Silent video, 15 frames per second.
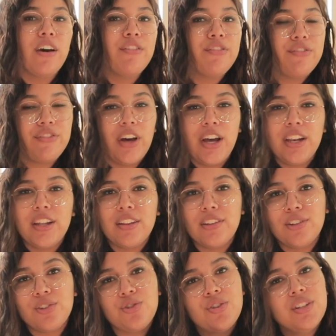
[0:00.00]
a fun
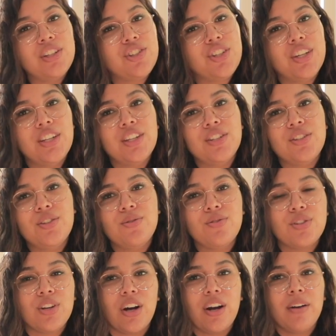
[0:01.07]
little tradition to
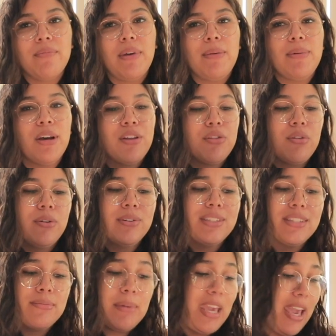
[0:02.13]
start. Maybe I'll throw in
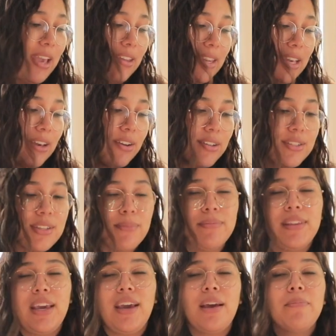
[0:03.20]
some candy or
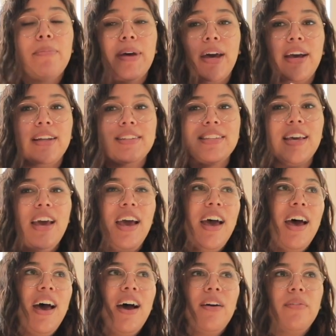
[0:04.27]
something, but
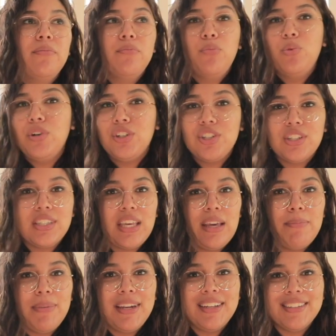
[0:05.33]
we're just
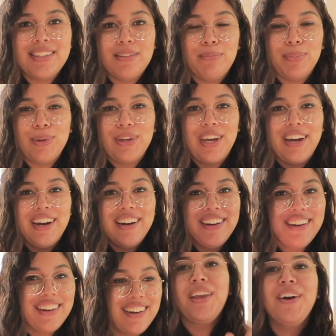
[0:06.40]
keeping it simple here.
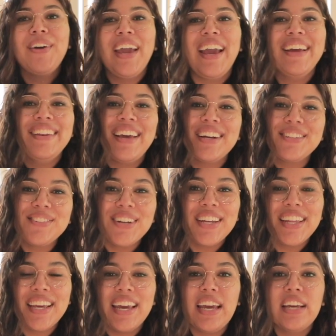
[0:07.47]
Okay, next we're
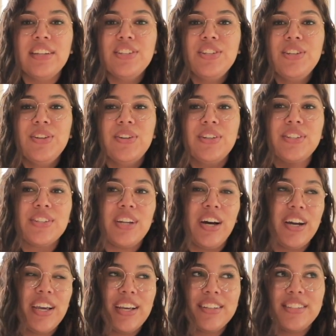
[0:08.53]
gonna get into
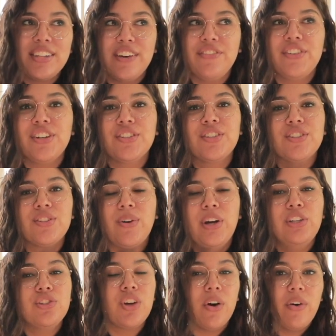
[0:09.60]
stocking stuffers. So I
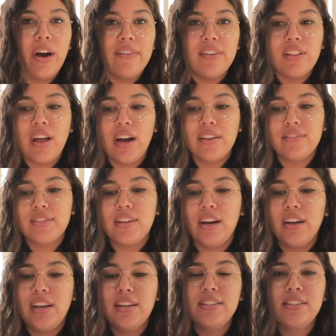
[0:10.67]
don't have a lot of
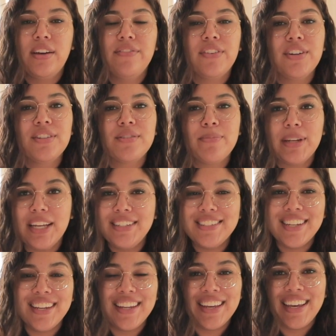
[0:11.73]
stocking stuffers, but I
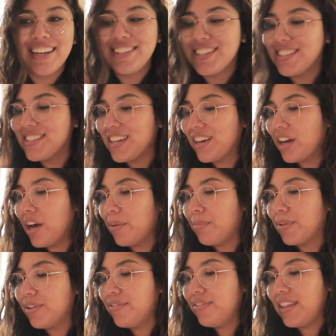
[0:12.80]
did get just a
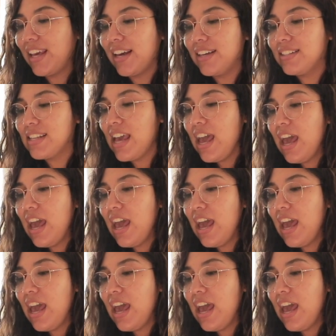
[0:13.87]
couple of things.